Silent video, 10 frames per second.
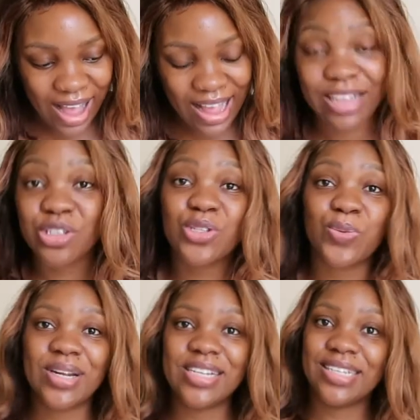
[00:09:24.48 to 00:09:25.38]
I just
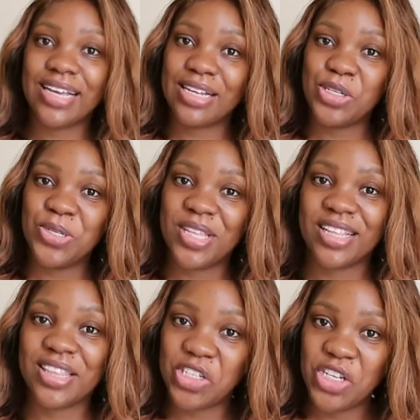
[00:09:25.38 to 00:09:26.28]
wanted to cut to
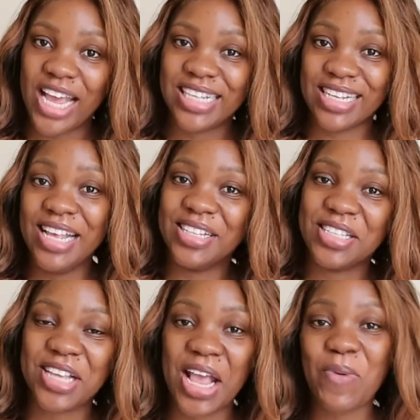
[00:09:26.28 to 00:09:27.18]
the chase
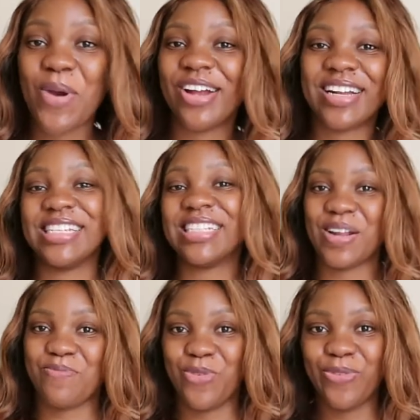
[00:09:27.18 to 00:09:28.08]
and say where it is that
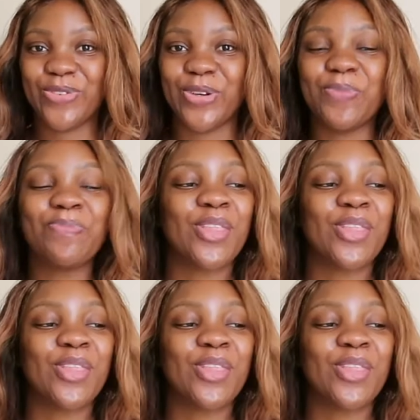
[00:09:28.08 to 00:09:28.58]
I moved to.